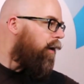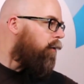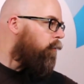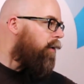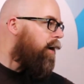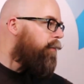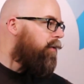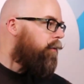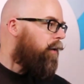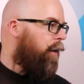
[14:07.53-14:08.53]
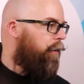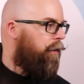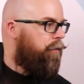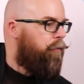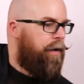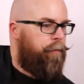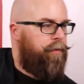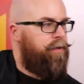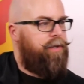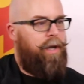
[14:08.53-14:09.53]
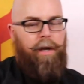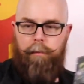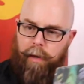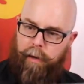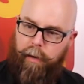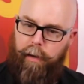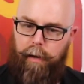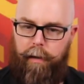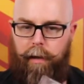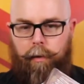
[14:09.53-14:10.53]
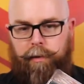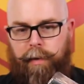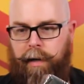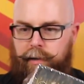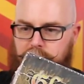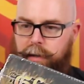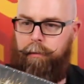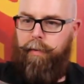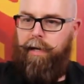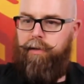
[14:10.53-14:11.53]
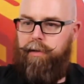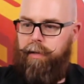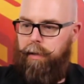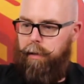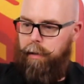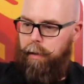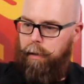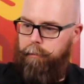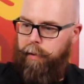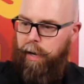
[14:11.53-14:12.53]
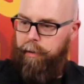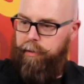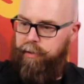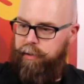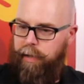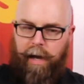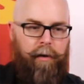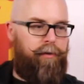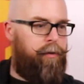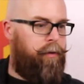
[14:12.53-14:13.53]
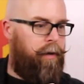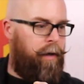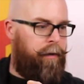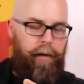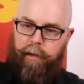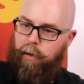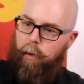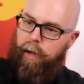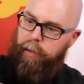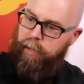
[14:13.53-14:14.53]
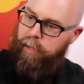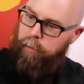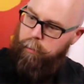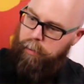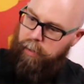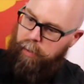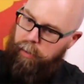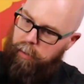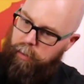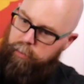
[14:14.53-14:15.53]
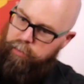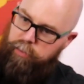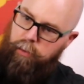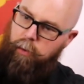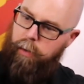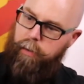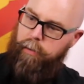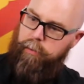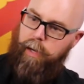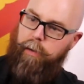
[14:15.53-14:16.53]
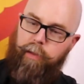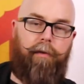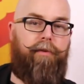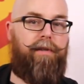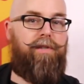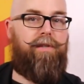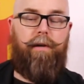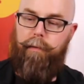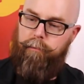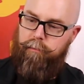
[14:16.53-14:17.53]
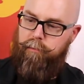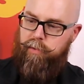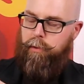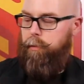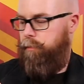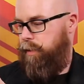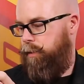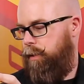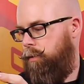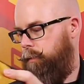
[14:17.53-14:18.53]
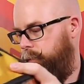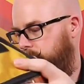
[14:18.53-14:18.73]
I'll grab this game. That was my second biggest box after the Koala game. So yeah, that fits. So there you go.